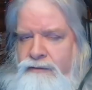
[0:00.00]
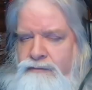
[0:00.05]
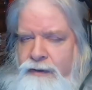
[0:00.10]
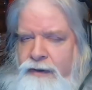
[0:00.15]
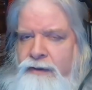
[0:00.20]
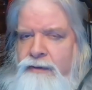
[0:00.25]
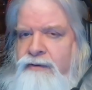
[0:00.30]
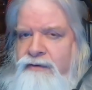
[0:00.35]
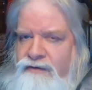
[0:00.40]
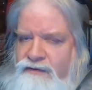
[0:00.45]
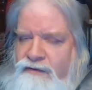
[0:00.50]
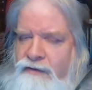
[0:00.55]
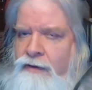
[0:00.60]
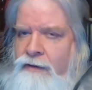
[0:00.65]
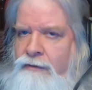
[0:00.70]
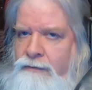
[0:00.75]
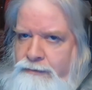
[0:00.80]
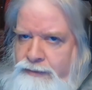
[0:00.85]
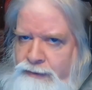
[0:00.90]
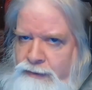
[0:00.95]
Aeraera is
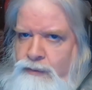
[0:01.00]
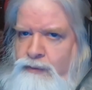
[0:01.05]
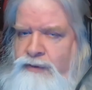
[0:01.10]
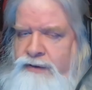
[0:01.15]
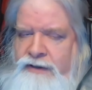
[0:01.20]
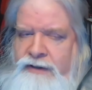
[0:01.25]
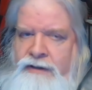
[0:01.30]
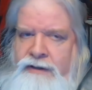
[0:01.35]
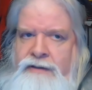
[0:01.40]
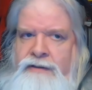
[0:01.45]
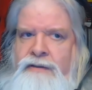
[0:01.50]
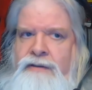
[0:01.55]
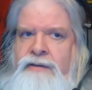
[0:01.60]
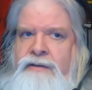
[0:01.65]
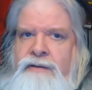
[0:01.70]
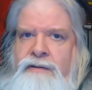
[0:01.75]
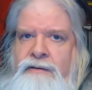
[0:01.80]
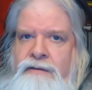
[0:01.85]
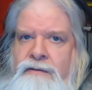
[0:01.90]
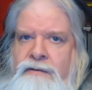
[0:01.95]
not a beauty,
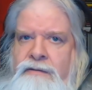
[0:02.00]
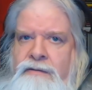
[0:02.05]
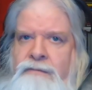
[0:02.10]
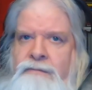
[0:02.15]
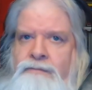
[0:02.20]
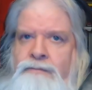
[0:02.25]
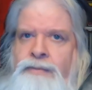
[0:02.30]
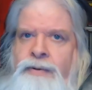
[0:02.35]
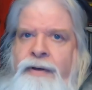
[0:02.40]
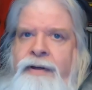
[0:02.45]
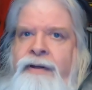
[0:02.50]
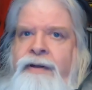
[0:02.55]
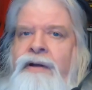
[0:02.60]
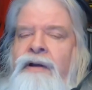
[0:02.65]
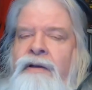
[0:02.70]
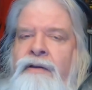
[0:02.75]
but